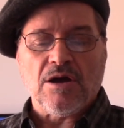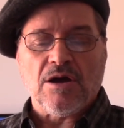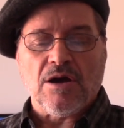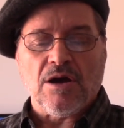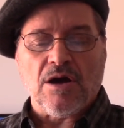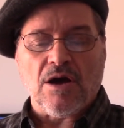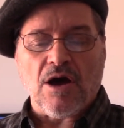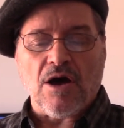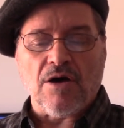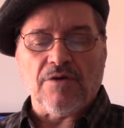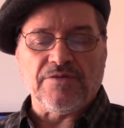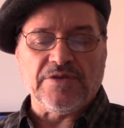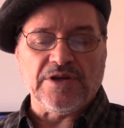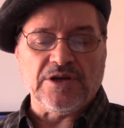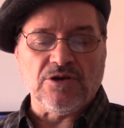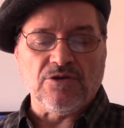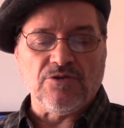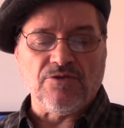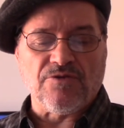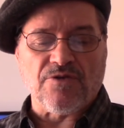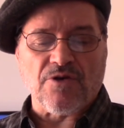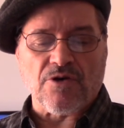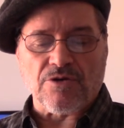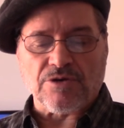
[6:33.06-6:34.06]
of the
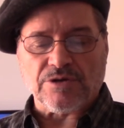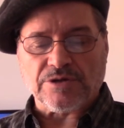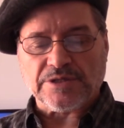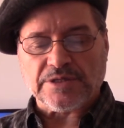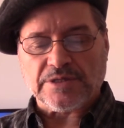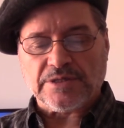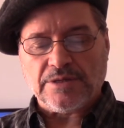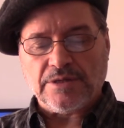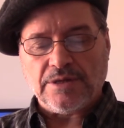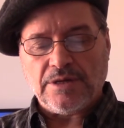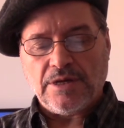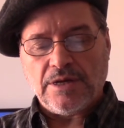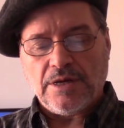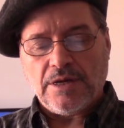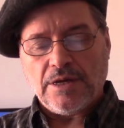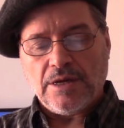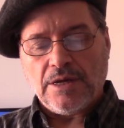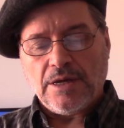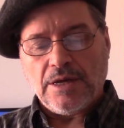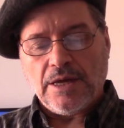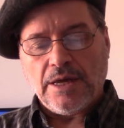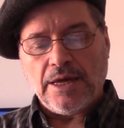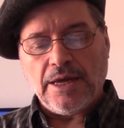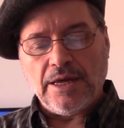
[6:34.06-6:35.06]
universe
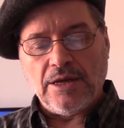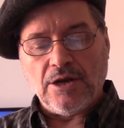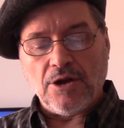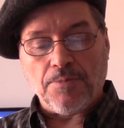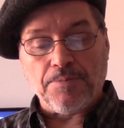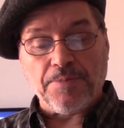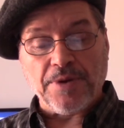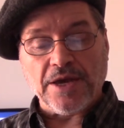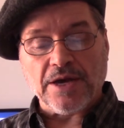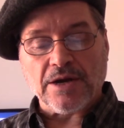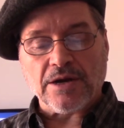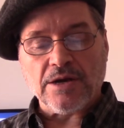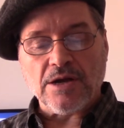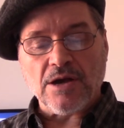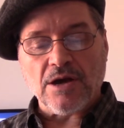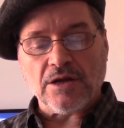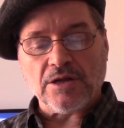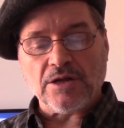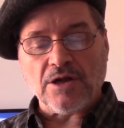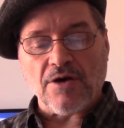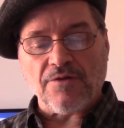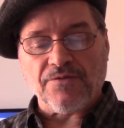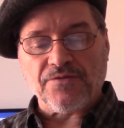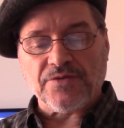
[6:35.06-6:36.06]
in a
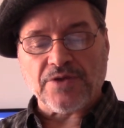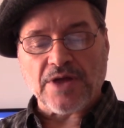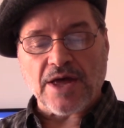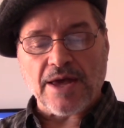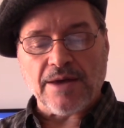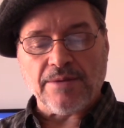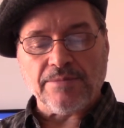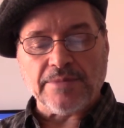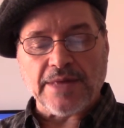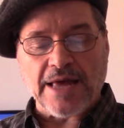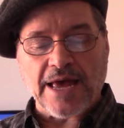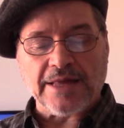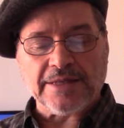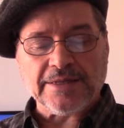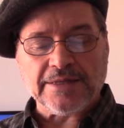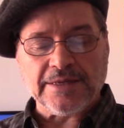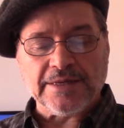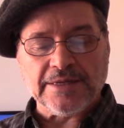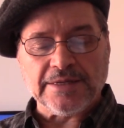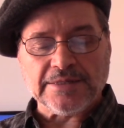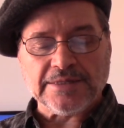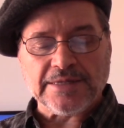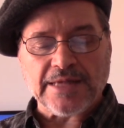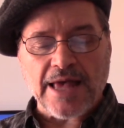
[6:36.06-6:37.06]
period of time that
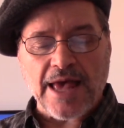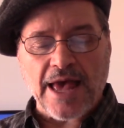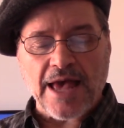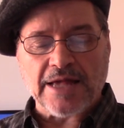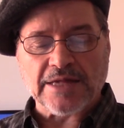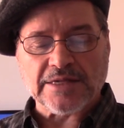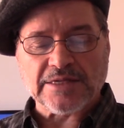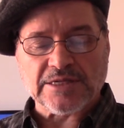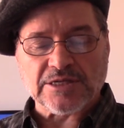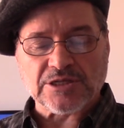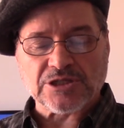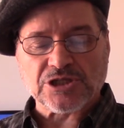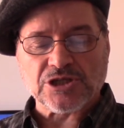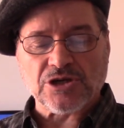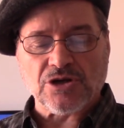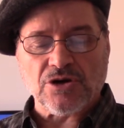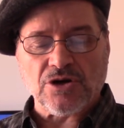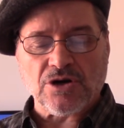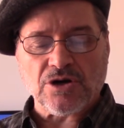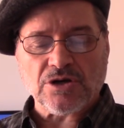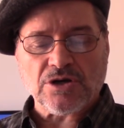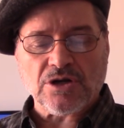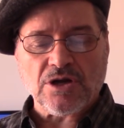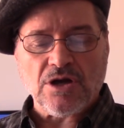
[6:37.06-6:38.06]
is as
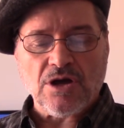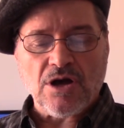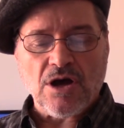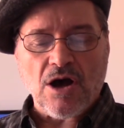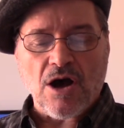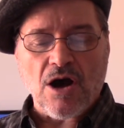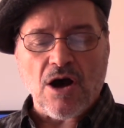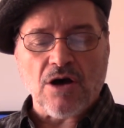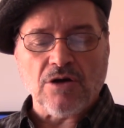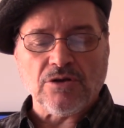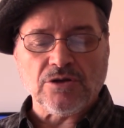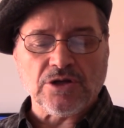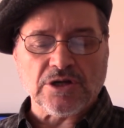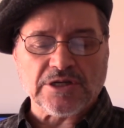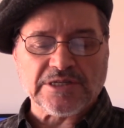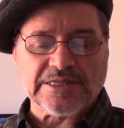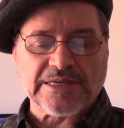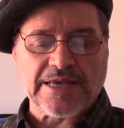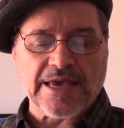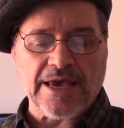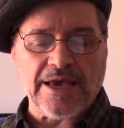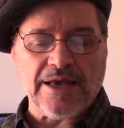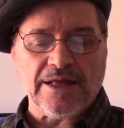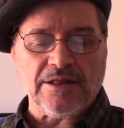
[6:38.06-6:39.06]
short on the
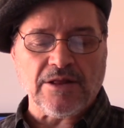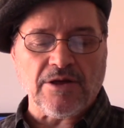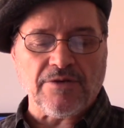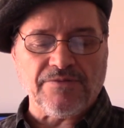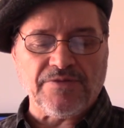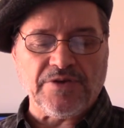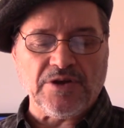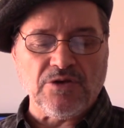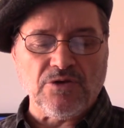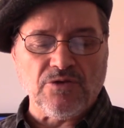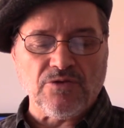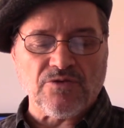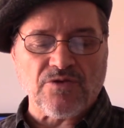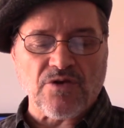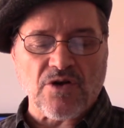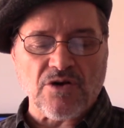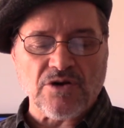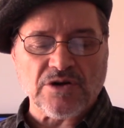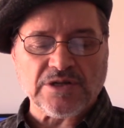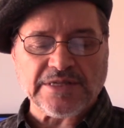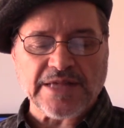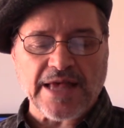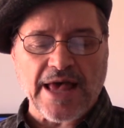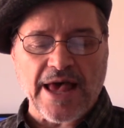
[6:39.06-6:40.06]
scale of the
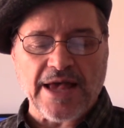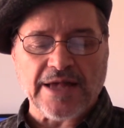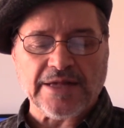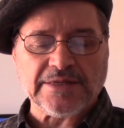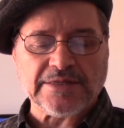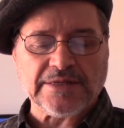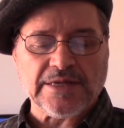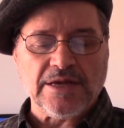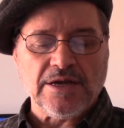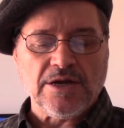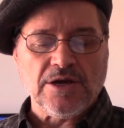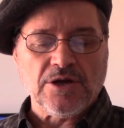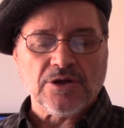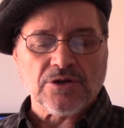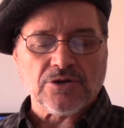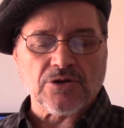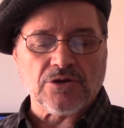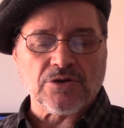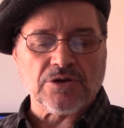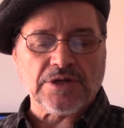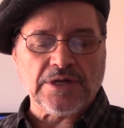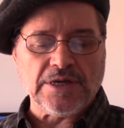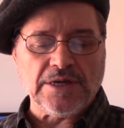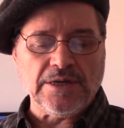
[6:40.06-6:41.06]
universe as
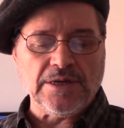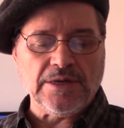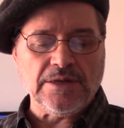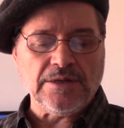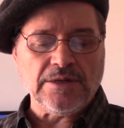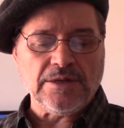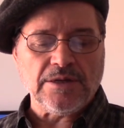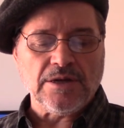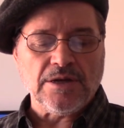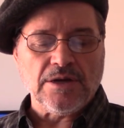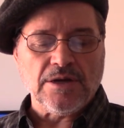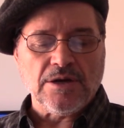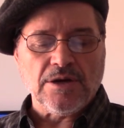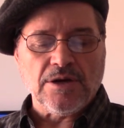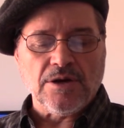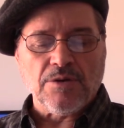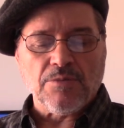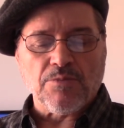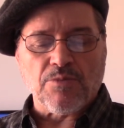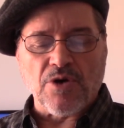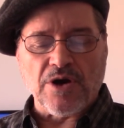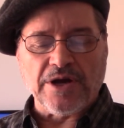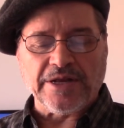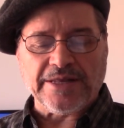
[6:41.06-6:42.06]

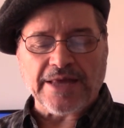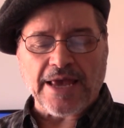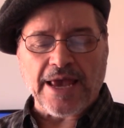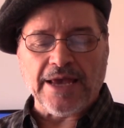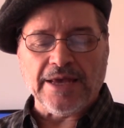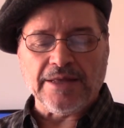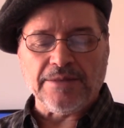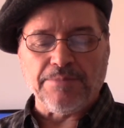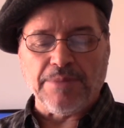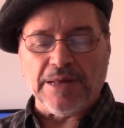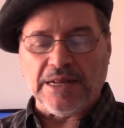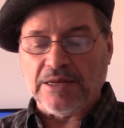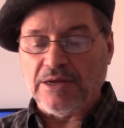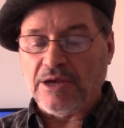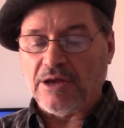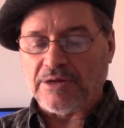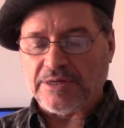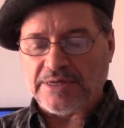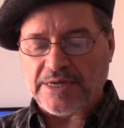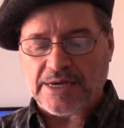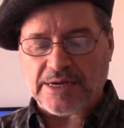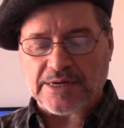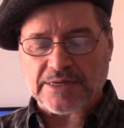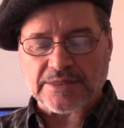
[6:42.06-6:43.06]
13.8
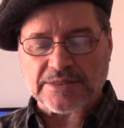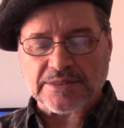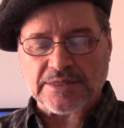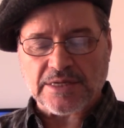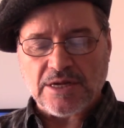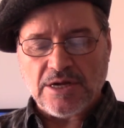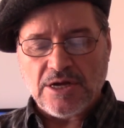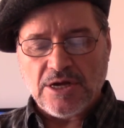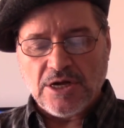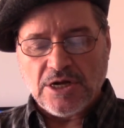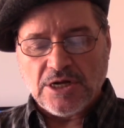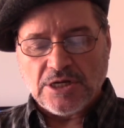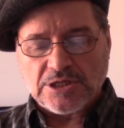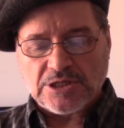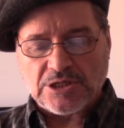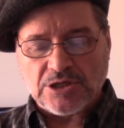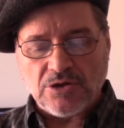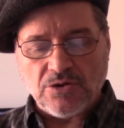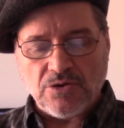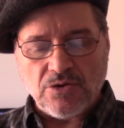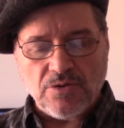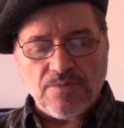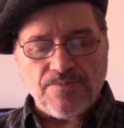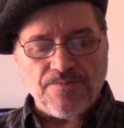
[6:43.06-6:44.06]
billion years.
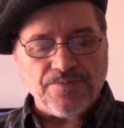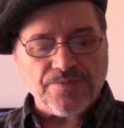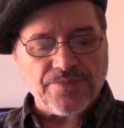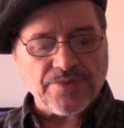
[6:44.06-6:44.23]
So